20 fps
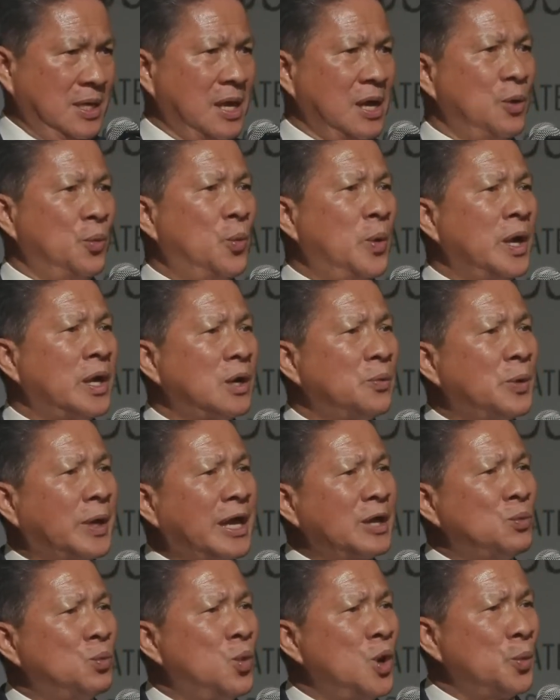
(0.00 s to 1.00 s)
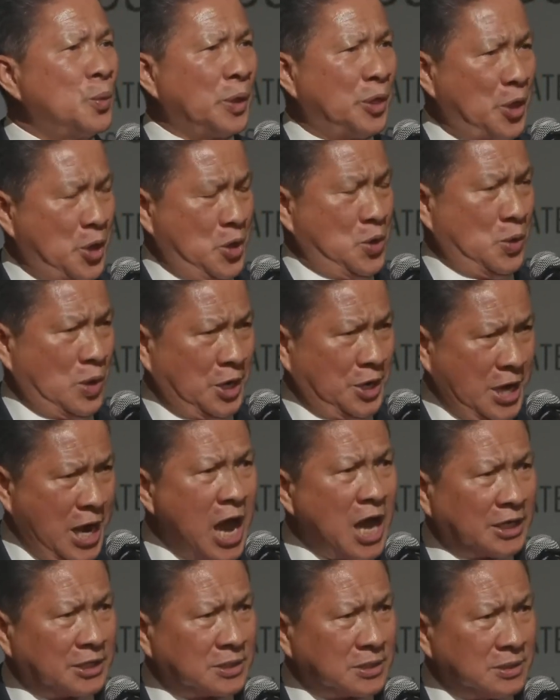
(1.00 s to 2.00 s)
whether we can work with you or
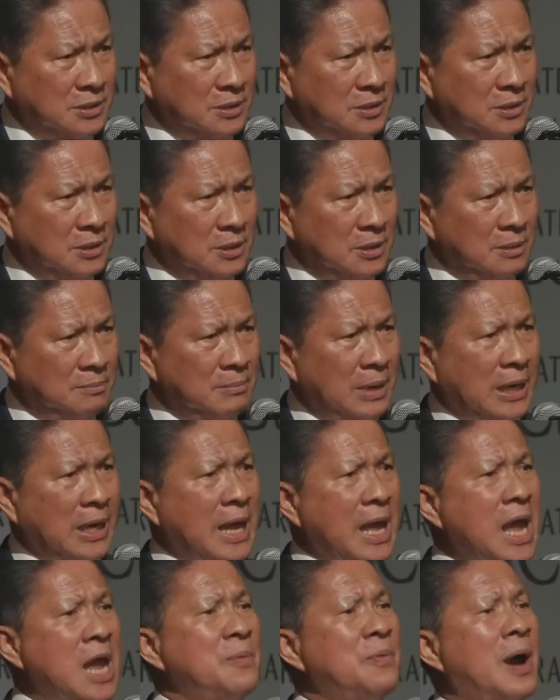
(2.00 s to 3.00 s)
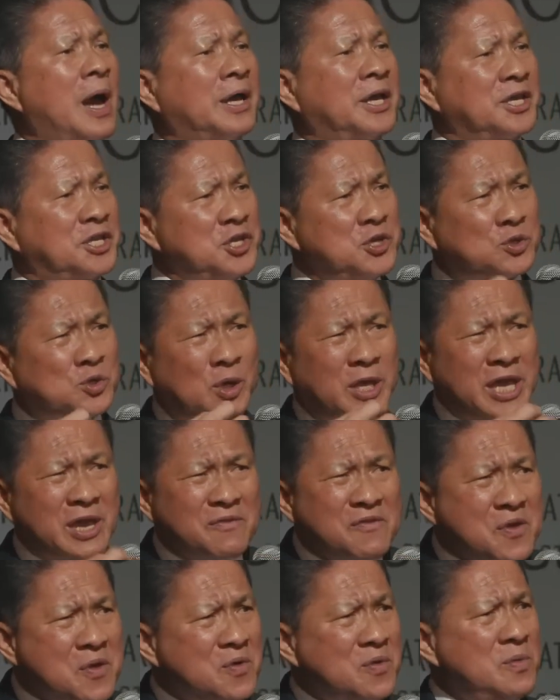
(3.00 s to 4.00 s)
not. But if I continue to
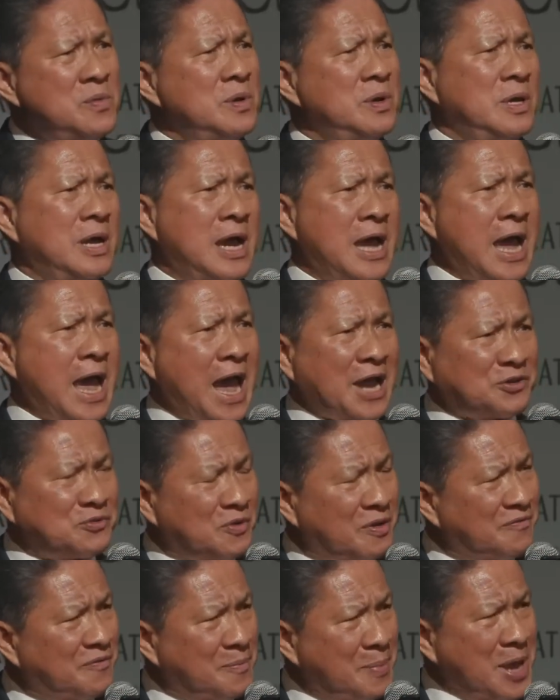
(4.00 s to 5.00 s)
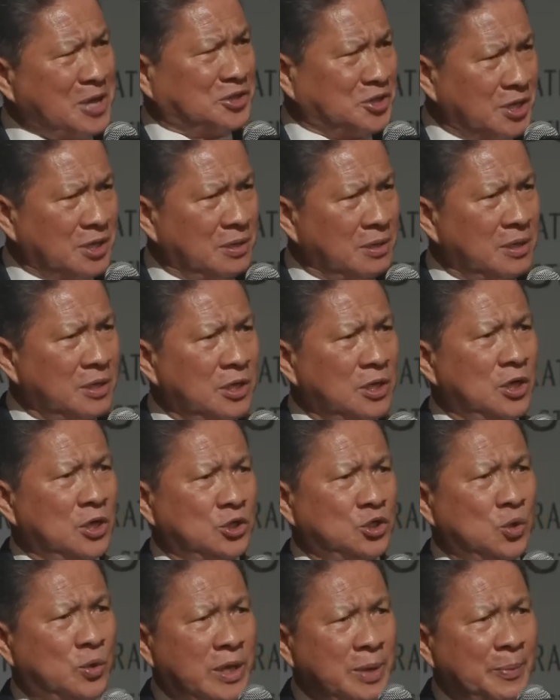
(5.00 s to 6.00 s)
give you accurate information,
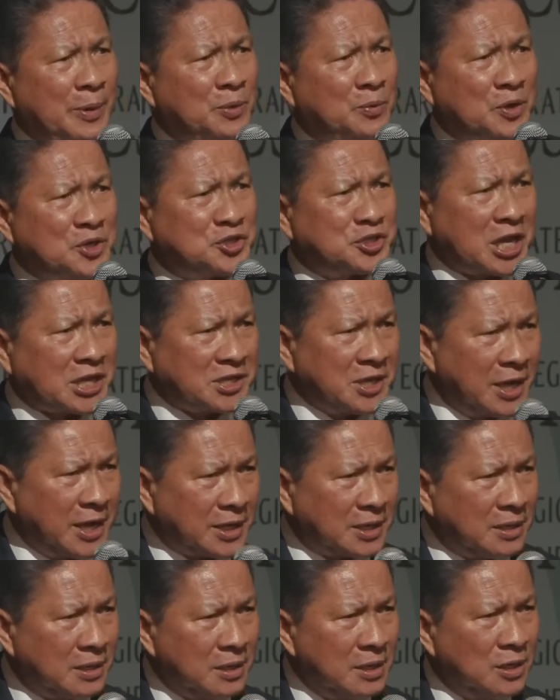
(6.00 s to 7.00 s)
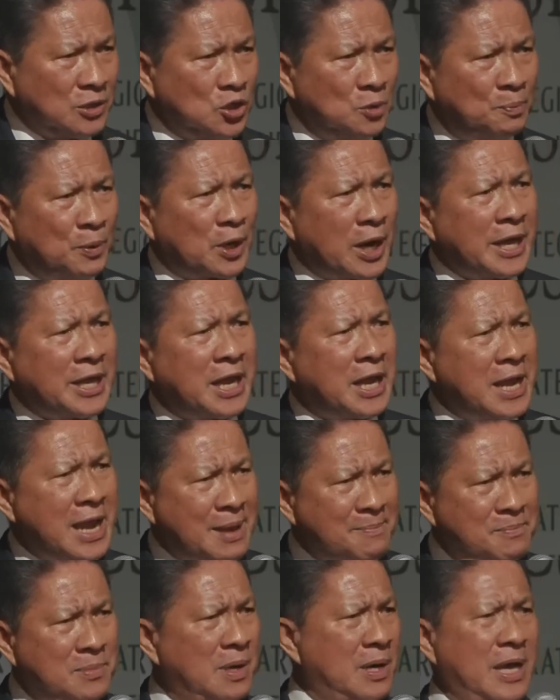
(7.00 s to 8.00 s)
you keep on rejecting it, you put any,
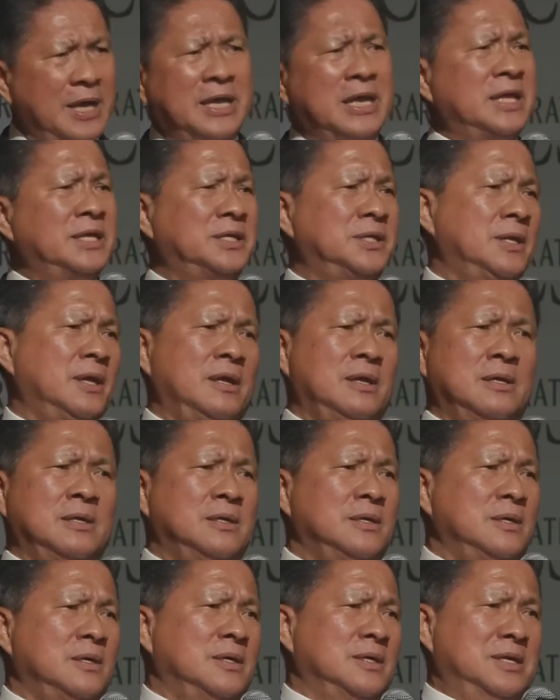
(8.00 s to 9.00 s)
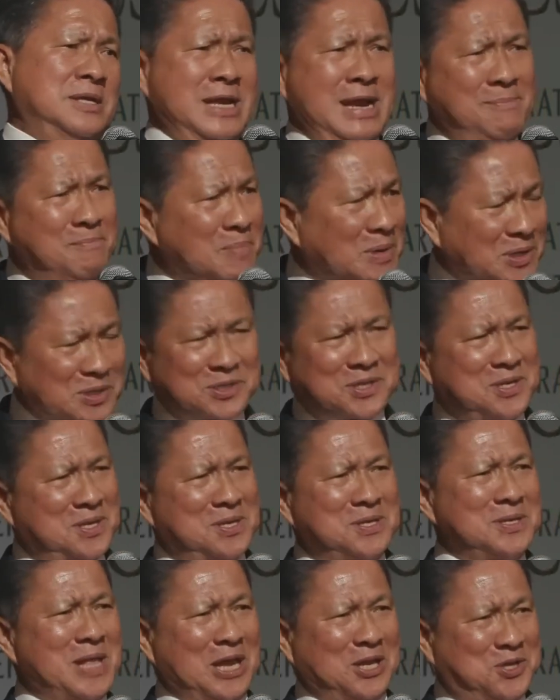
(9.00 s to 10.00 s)
num any numbers
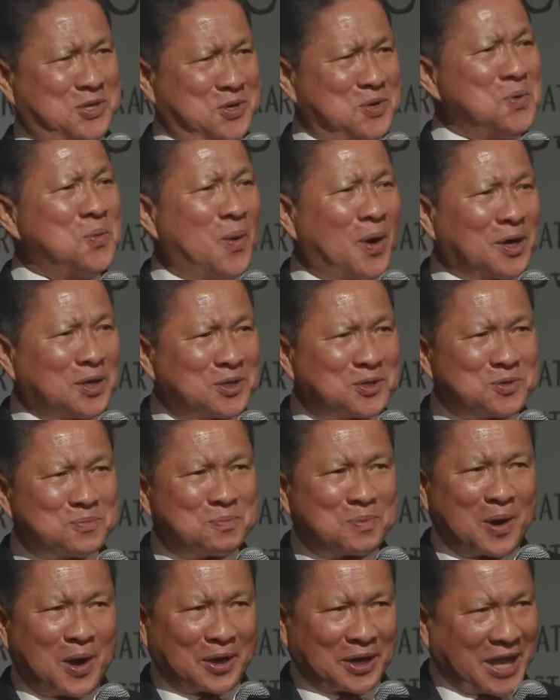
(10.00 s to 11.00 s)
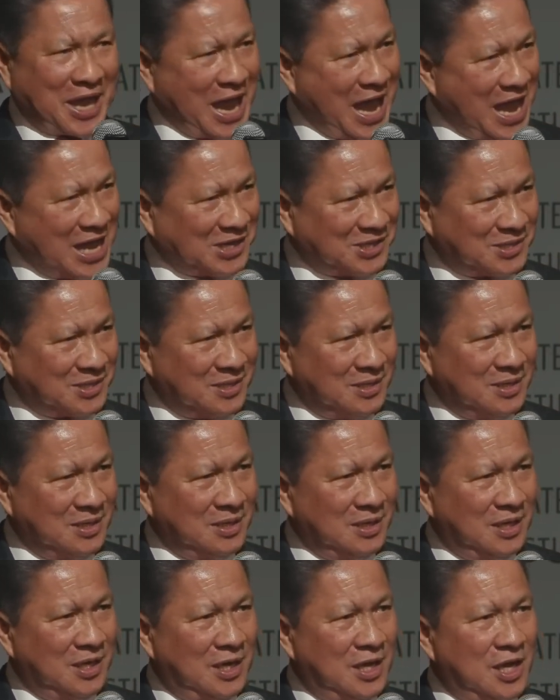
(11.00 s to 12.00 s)
that you want to broadcast,
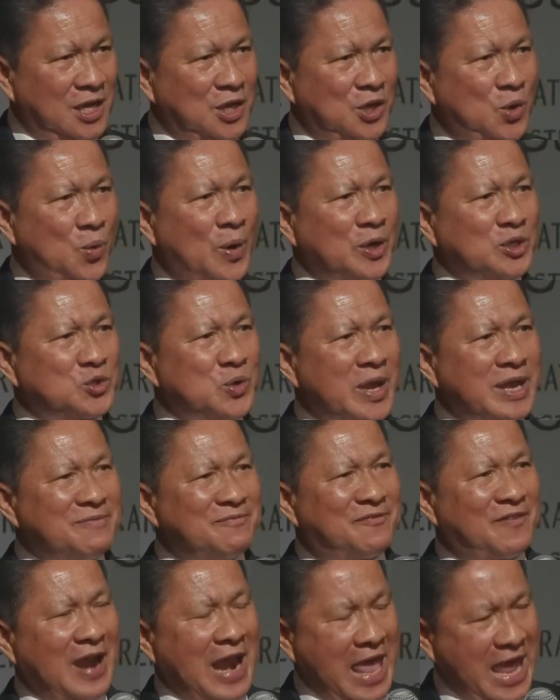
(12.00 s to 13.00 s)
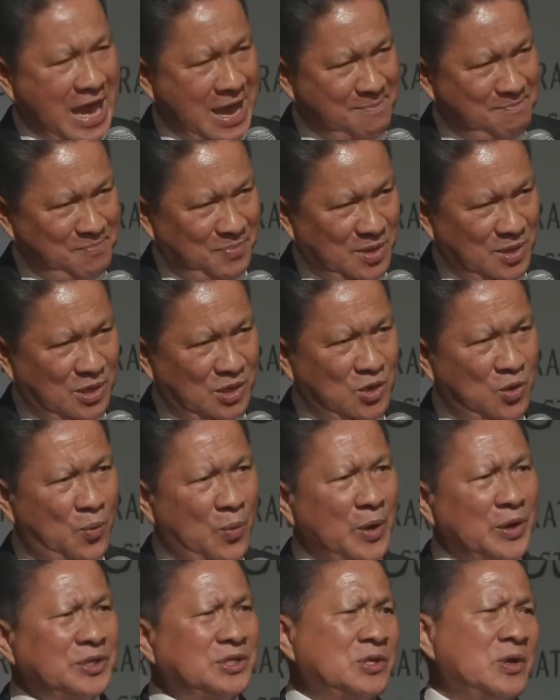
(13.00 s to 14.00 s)
you want to inflame, you
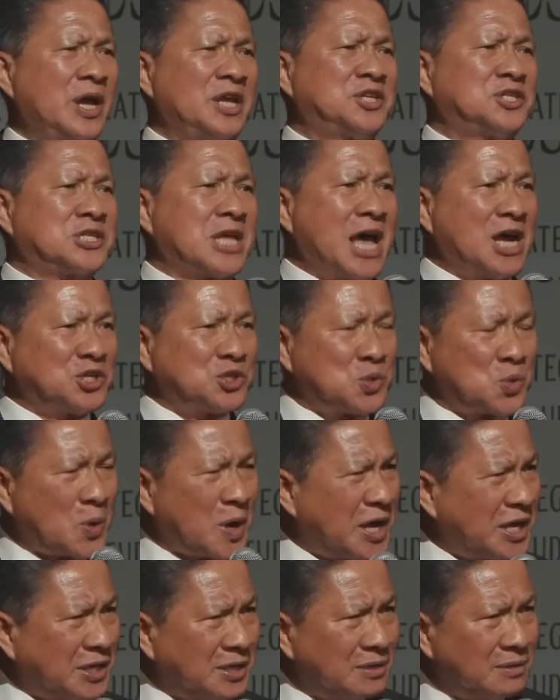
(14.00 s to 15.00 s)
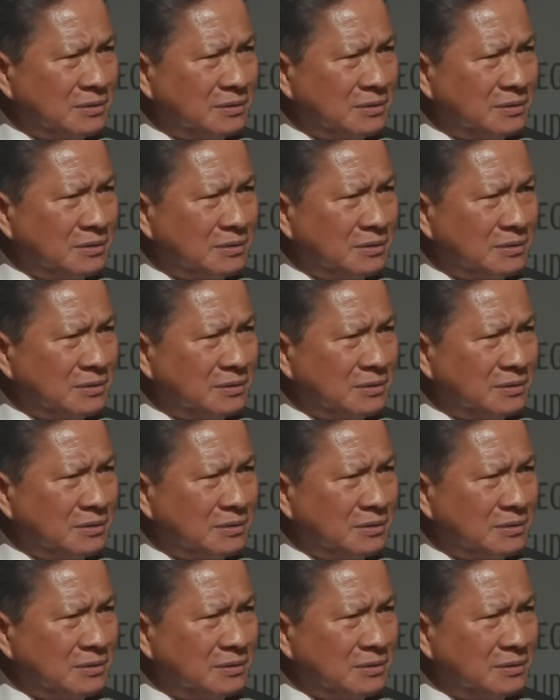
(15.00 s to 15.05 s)
want to exaggerate,